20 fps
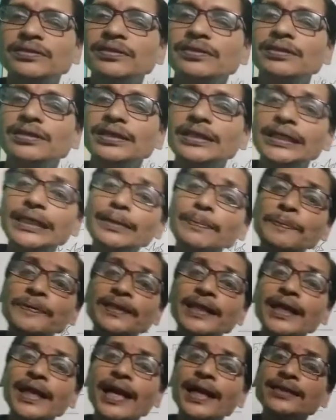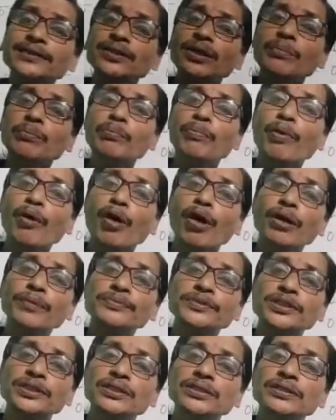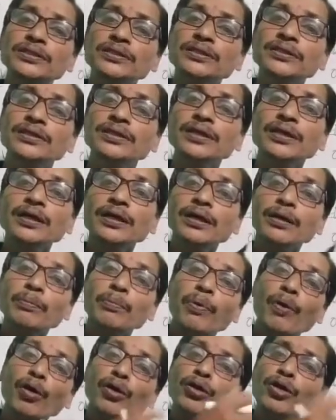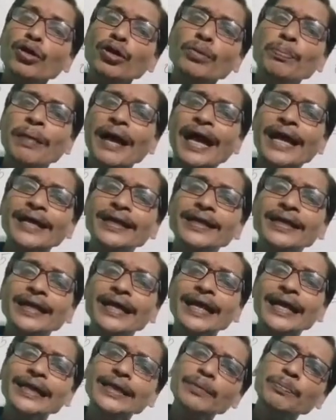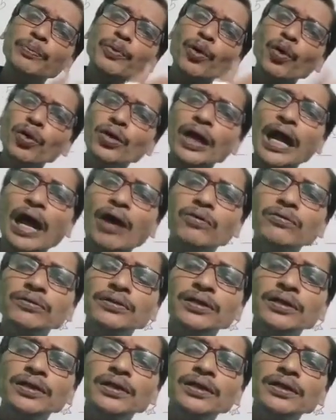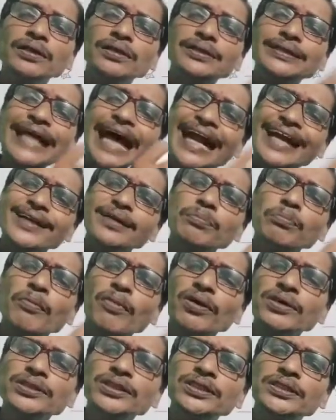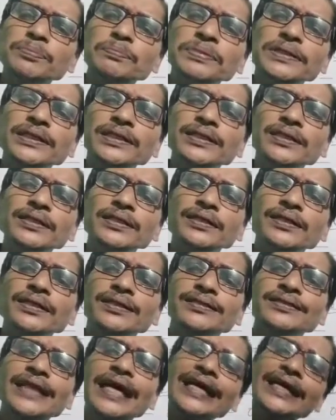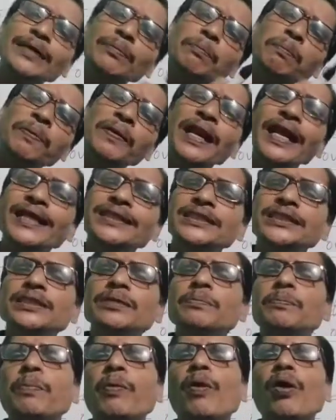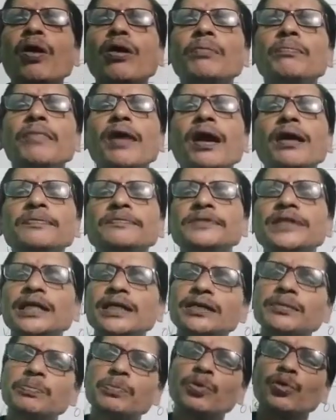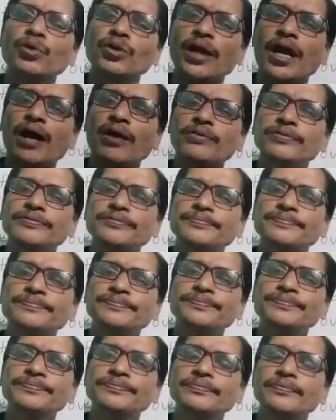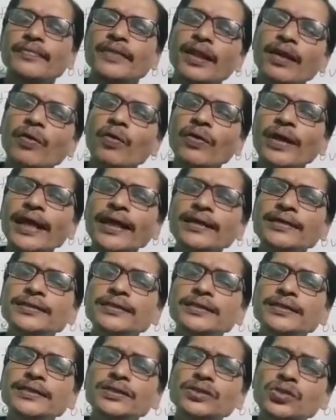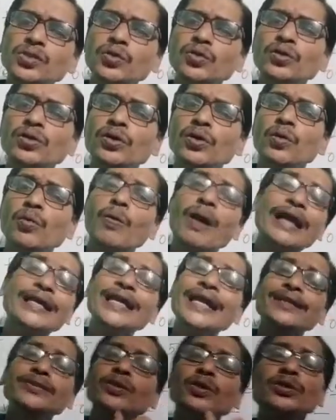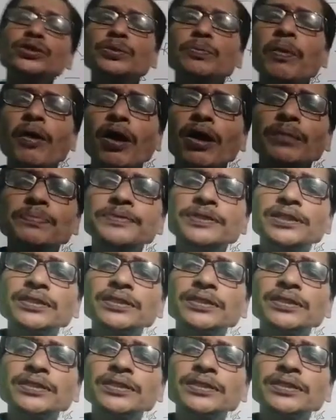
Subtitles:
If there are some verbs followed by any pronoun, that must be the reflexive form of that pronoun. Okay, so what are those verbs?